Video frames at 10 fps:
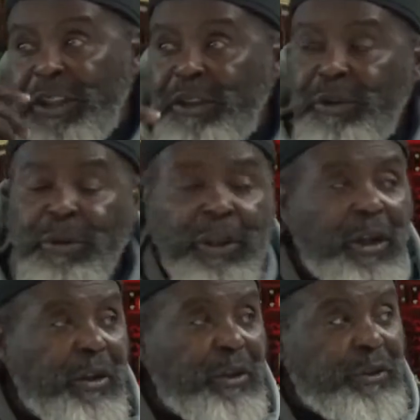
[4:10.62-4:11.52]
and doing
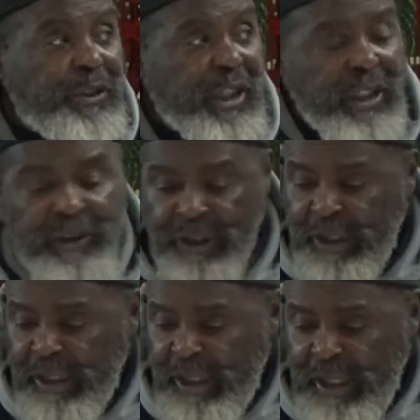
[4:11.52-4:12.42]
all those things,
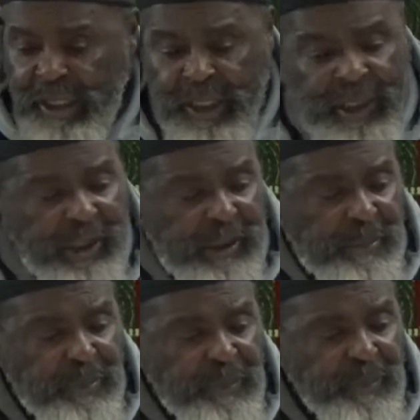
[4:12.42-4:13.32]
and